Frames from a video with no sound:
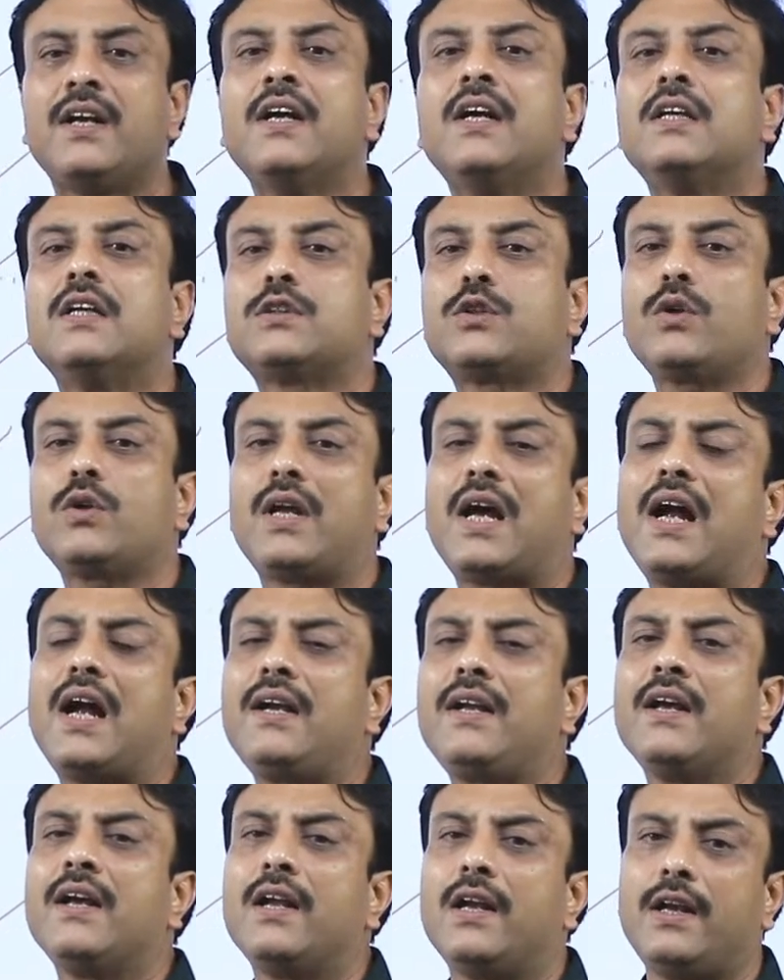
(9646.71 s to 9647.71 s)
so that
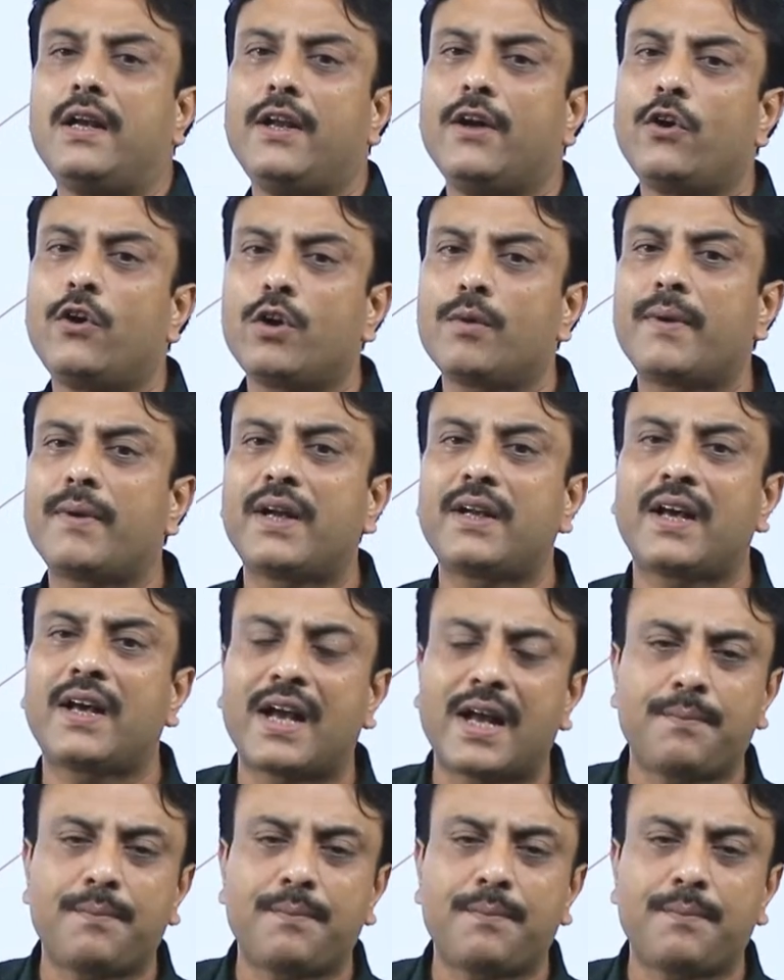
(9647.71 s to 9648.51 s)
lured by the high